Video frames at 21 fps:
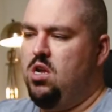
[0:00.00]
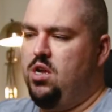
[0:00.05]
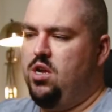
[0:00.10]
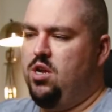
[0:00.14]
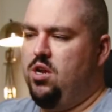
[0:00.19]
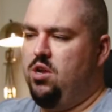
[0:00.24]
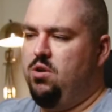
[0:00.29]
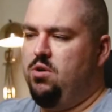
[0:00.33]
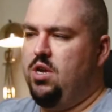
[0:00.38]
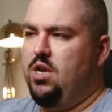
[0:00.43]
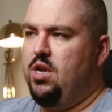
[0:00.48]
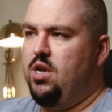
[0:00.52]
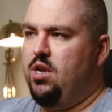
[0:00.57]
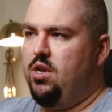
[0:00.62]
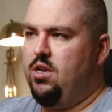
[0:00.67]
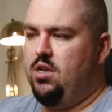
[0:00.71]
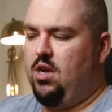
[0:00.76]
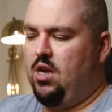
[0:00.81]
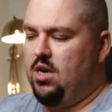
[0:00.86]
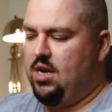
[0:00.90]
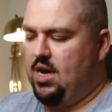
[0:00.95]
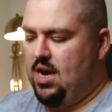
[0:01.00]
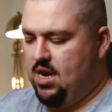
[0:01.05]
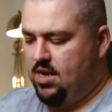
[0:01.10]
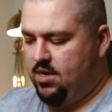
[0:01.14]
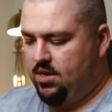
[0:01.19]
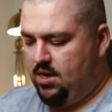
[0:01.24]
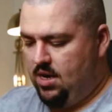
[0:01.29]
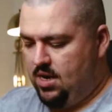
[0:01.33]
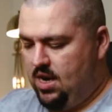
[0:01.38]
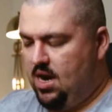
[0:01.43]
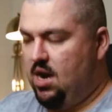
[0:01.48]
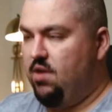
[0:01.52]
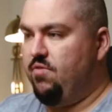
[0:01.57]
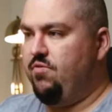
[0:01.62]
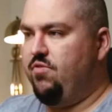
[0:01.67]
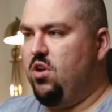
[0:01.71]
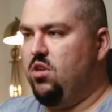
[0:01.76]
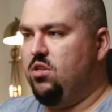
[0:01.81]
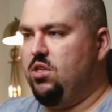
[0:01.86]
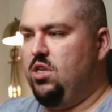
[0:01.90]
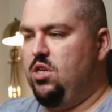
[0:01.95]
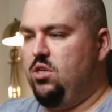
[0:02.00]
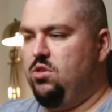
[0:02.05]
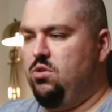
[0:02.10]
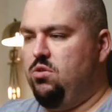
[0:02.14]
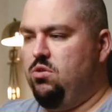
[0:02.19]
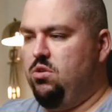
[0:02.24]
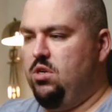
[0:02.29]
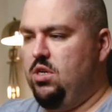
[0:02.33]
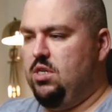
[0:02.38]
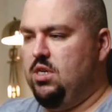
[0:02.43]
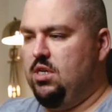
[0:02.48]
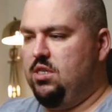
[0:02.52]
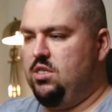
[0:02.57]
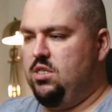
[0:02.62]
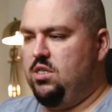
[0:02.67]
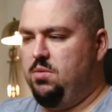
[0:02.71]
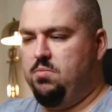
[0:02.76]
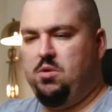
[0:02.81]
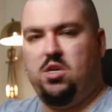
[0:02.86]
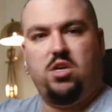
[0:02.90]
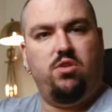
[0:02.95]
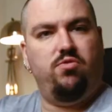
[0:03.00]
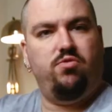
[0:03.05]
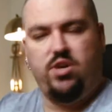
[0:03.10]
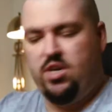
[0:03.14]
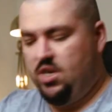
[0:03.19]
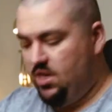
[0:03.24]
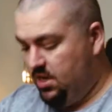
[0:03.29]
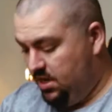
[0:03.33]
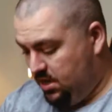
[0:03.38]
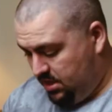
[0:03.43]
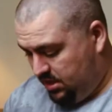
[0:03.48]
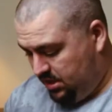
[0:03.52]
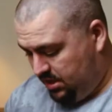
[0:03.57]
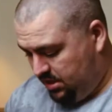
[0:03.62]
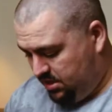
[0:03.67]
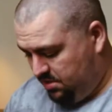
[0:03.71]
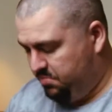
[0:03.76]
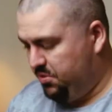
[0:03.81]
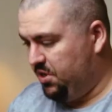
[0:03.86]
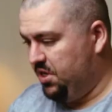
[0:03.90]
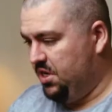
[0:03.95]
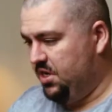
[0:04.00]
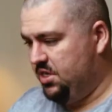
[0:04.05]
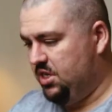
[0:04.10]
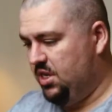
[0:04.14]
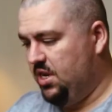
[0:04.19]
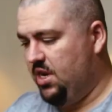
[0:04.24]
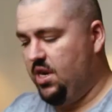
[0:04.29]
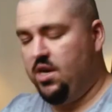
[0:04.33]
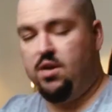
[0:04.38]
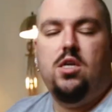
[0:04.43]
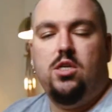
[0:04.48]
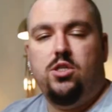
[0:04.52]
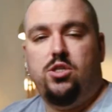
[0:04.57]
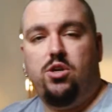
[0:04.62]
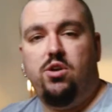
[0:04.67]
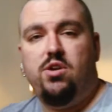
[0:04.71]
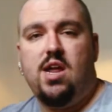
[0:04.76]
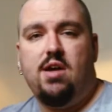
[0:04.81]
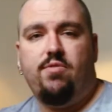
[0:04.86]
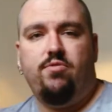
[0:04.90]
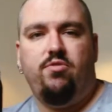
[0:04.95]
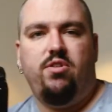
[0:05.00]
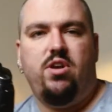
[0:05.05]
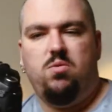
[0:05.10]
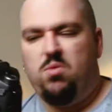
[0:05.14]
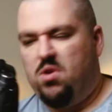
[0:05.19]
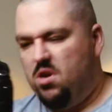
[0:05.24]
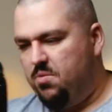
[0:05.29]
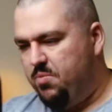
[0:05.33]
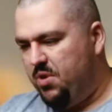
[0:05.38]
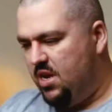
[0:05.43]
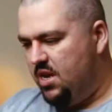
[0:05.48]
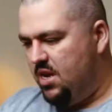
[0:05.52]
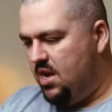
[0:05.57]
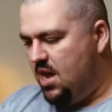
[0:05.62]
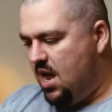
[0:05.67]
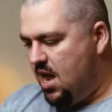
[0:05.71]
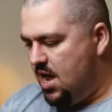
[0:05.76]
you know, I can't fault it at all. It does seem like a decent piece of kit. So you never really want to be